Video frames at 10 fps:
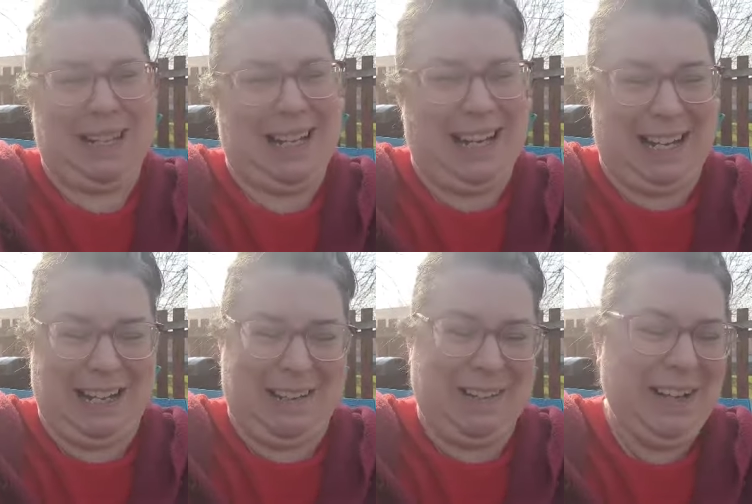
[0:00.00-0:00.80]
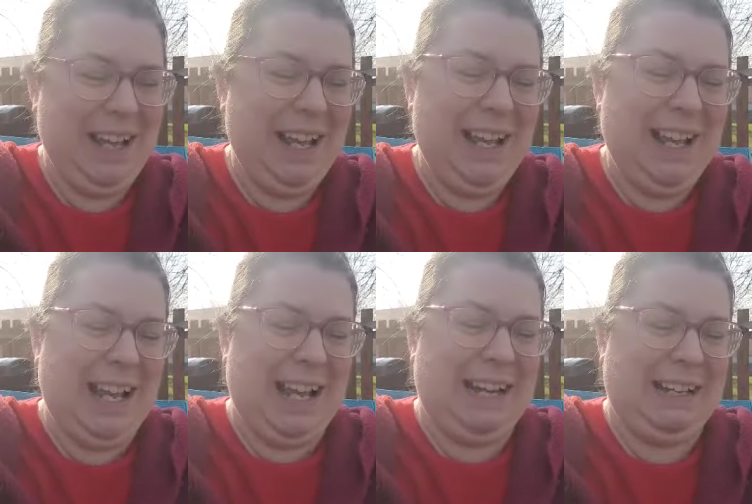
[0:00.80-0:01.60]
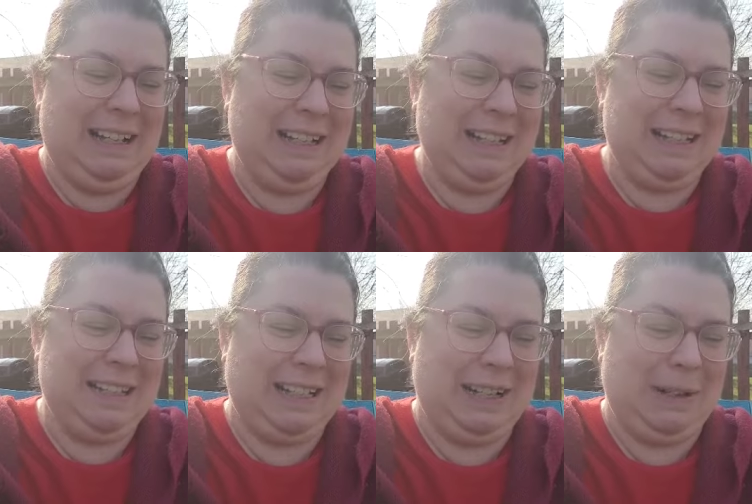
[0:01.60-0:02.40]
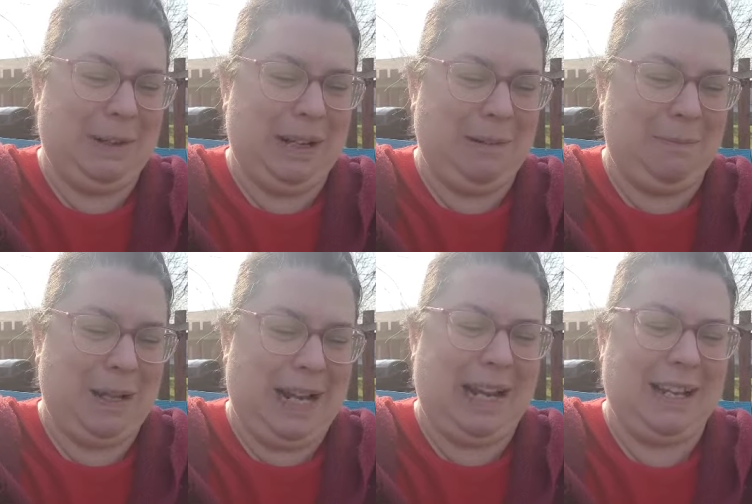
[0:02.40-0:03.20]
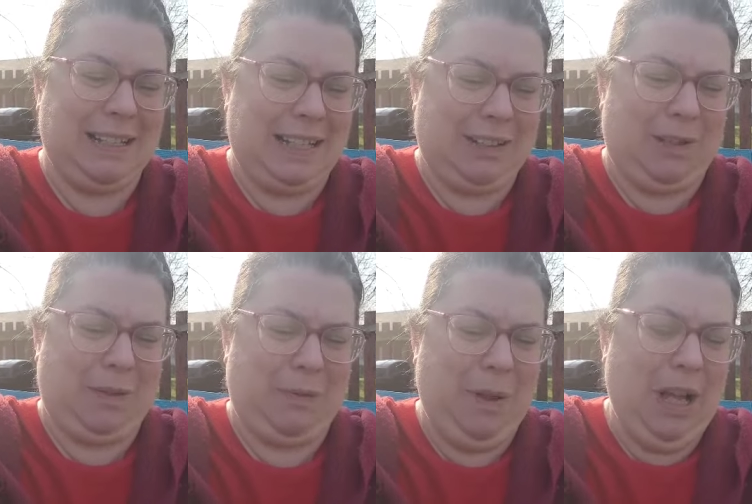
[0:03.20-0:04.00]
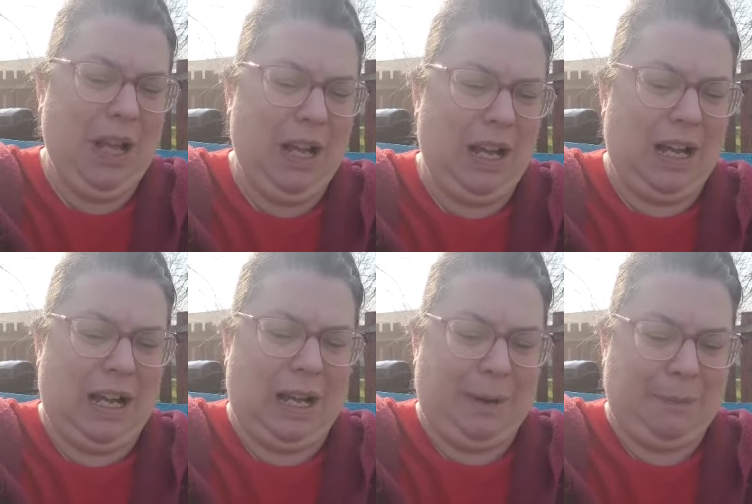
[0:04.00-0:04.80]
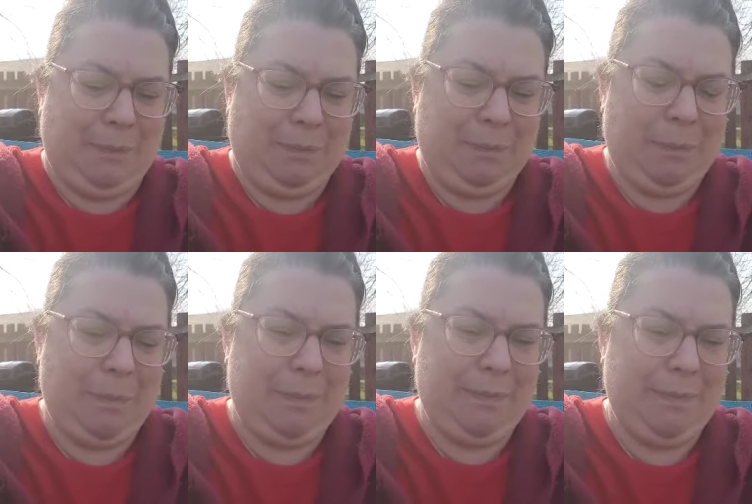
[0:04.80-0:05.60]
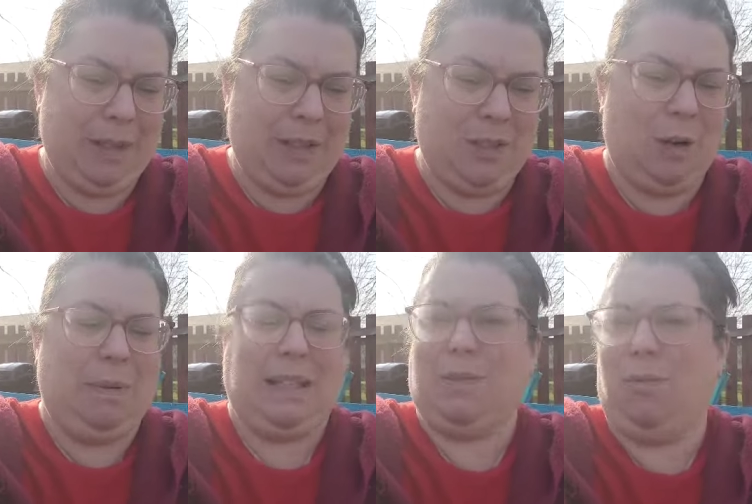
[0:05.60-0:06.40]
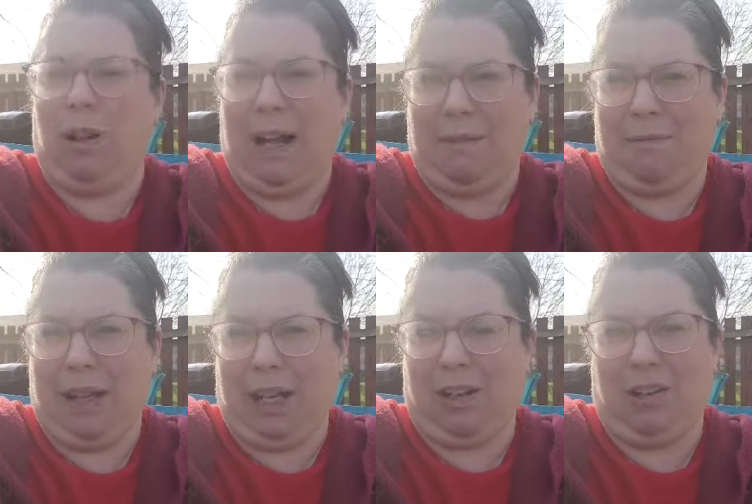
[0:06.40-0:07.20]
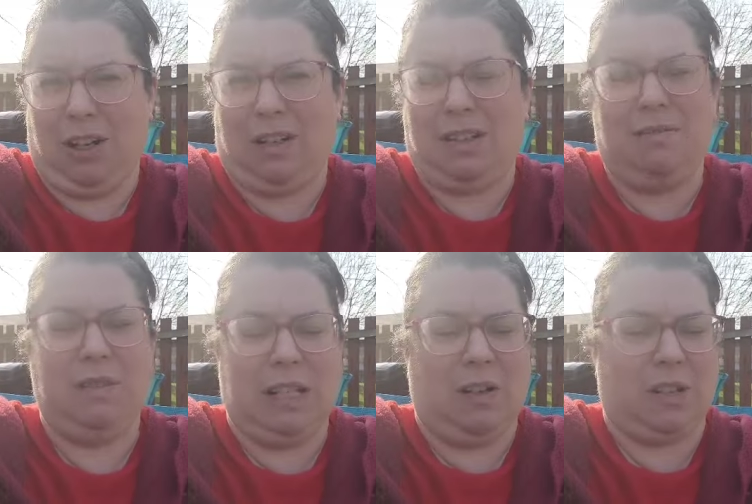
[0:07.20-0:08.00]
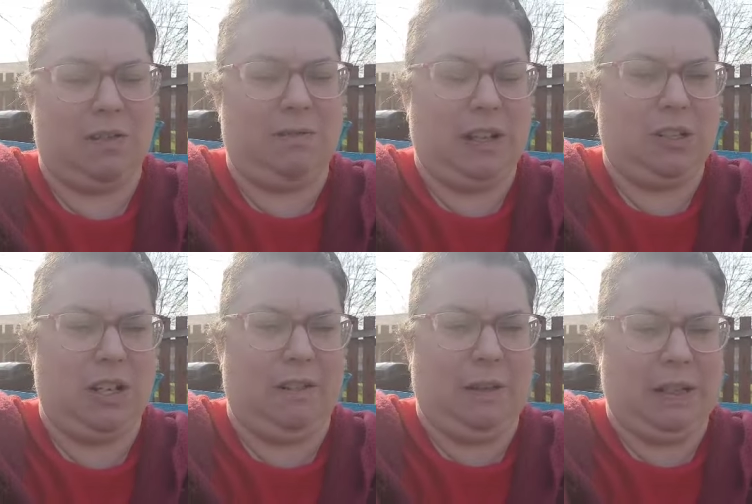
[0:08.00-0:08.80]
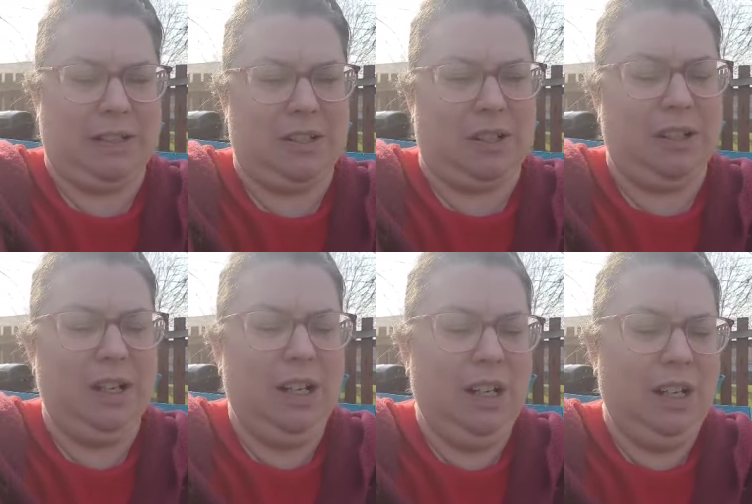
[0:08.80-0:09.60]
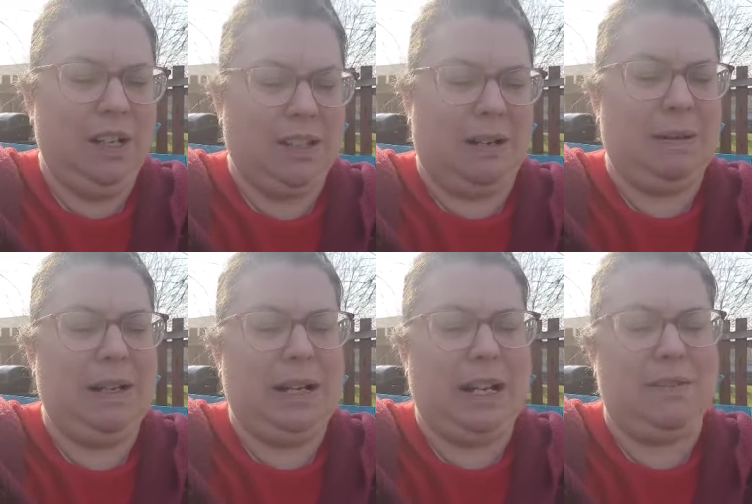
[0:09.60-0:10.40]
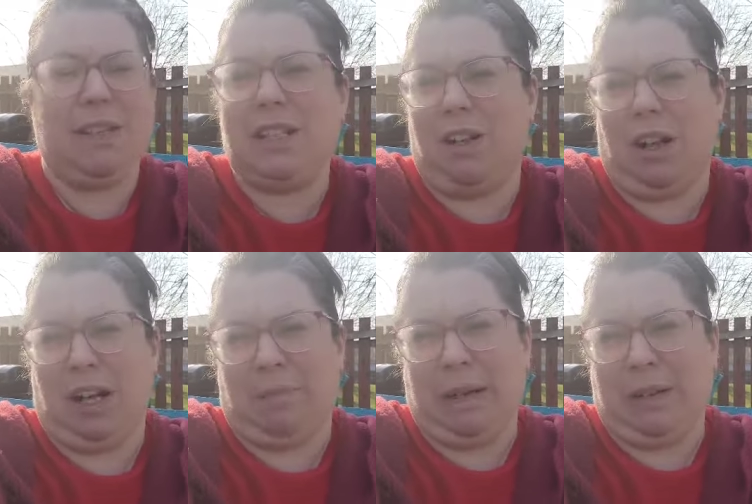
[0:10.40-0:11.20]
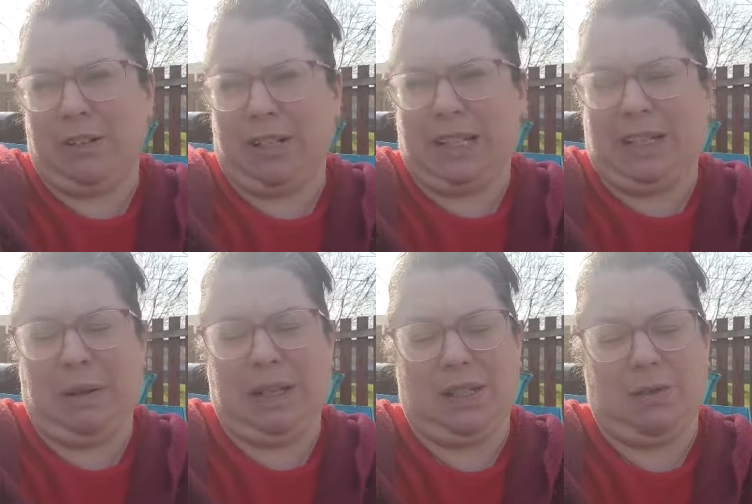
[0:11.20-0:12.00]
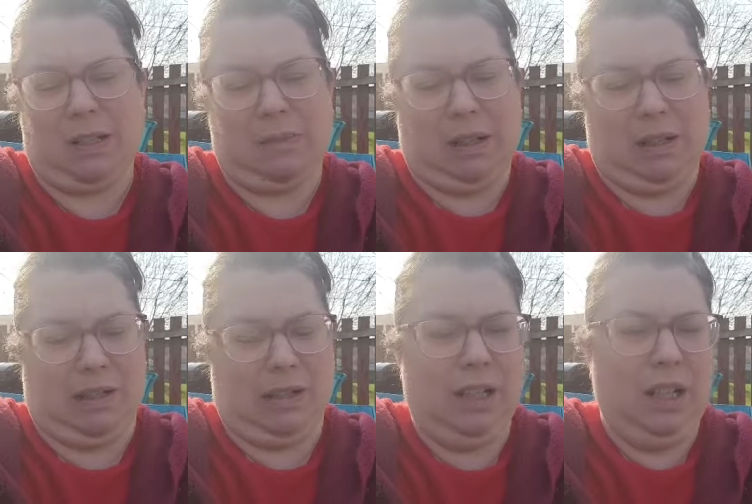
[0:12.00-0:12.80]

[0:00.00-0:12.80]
yeah, so um, but yeah, cause I know um, Sobeys will have like good deals on fish around Easter. So, but it was still good. But it was just like the pieces were small